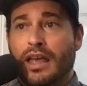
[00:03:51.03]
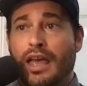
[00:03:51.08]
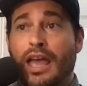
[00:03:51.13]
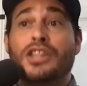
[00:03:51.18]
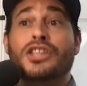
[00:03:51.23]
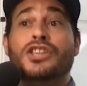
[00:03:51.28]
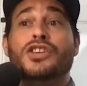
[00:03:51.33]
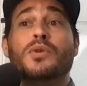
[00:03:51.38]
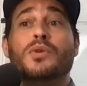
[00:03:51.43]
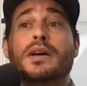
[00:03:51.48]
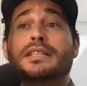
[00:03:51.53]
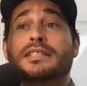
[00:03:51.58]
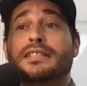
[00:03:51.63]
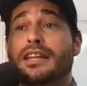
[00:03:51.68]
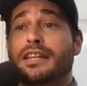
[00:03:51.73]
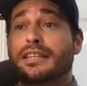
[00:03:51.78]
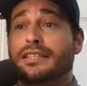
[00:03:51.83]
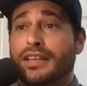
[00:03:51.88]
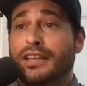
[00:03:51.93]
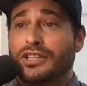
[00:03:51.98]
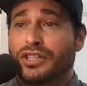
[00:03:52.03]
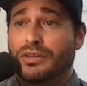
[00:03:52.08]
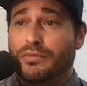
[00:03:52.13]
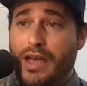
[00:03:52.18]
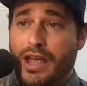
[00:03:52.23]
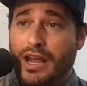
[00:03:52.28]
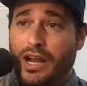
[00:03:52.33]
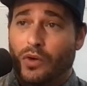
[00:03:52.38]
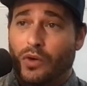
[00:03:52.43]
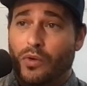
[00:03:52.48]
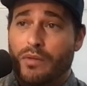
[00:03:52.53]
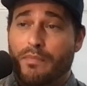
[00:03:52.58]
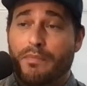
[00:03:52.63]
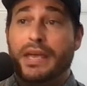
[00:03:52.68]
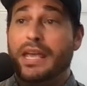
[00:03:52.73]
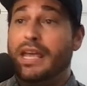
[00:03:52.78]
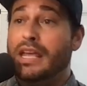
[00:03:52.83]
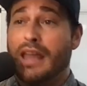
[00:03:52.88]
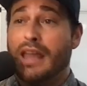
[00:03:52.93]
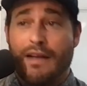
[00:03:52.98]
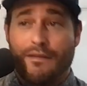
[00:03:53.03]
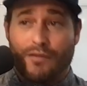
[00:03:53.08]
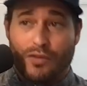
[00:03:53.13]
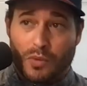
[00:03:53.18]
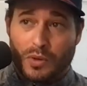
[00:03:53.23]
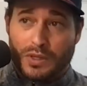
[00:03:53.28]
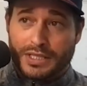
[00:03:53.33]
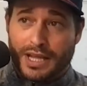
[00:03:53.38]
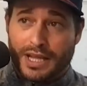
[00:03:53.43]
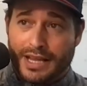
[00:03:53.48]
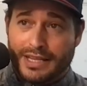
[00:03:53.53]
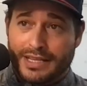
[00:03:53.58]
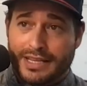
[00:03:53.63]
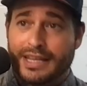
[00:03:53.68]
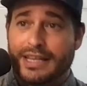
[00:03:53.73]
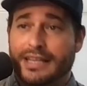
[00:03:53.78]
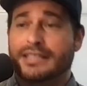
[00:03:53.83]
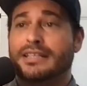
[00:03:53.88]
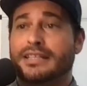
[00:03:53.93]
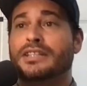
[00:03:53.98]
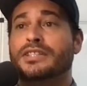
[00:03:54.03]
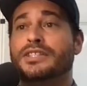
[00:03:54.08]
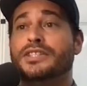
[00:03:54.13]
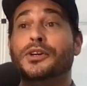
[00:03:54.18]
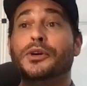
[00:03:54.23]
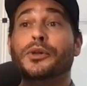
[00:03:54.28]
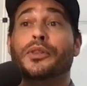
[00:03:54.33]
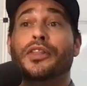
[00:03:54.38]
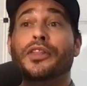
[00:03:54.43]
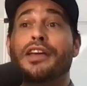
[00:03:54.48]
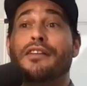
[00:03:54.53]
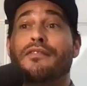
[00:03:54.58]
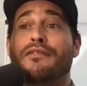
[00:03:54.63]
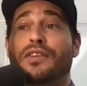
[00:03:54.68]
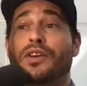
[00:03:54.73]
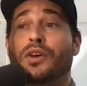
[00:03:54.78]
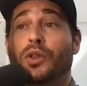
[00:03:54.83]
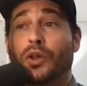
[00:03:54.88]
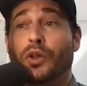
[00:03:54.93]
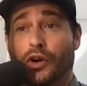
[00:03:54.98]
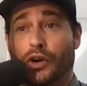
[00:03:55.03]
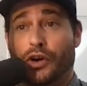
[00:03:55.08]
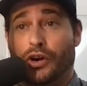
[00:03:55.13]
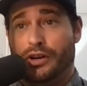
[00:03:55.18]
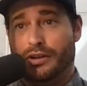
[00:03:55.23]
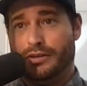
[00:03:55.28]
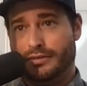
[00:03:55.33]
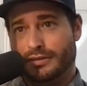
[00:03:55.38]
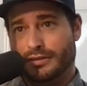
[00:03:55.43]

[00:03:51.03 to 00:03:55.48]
and you, as the decision maker, repeat everyone's ideas until they feel heard.